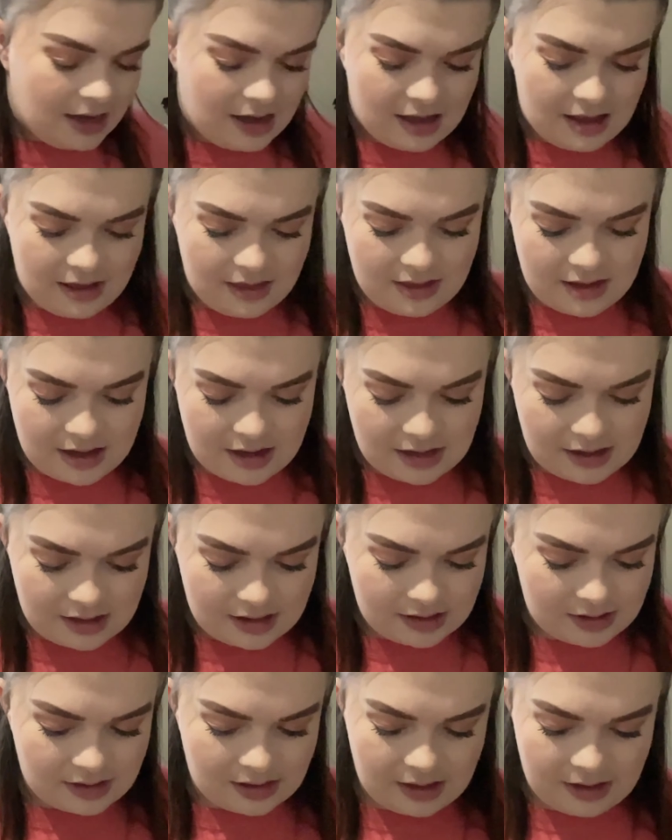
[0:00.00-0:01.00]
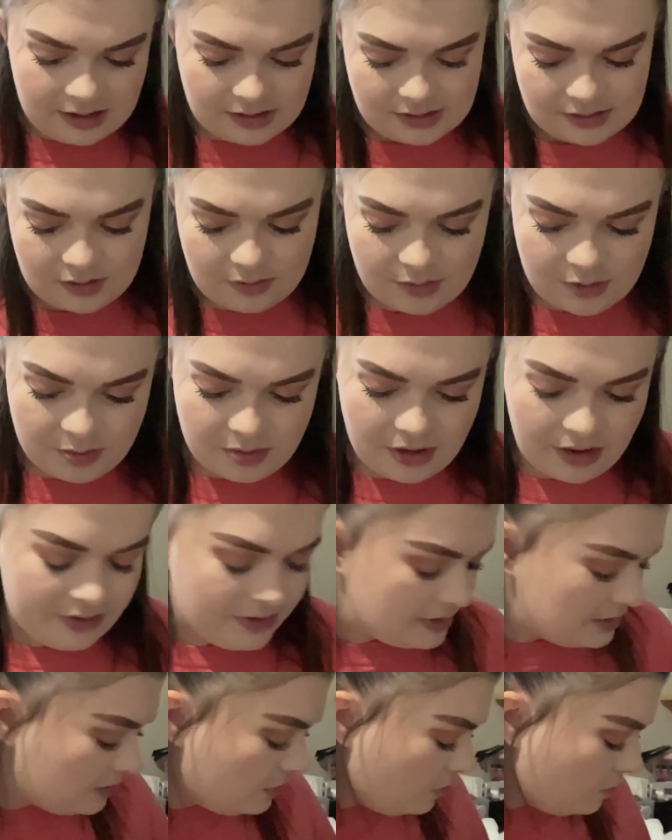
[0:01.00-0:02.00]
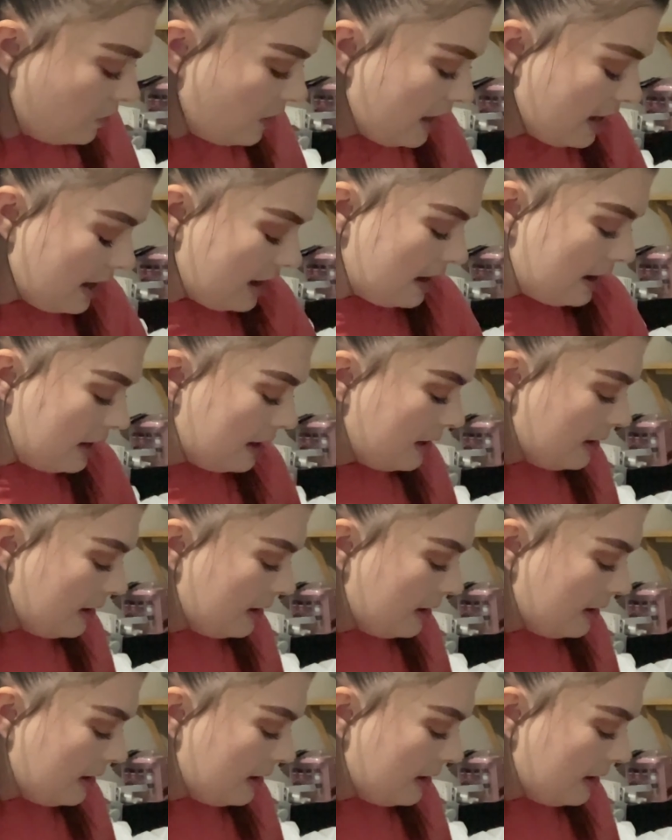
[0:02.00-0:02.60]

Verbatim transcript: And then yeah, so we put all this away.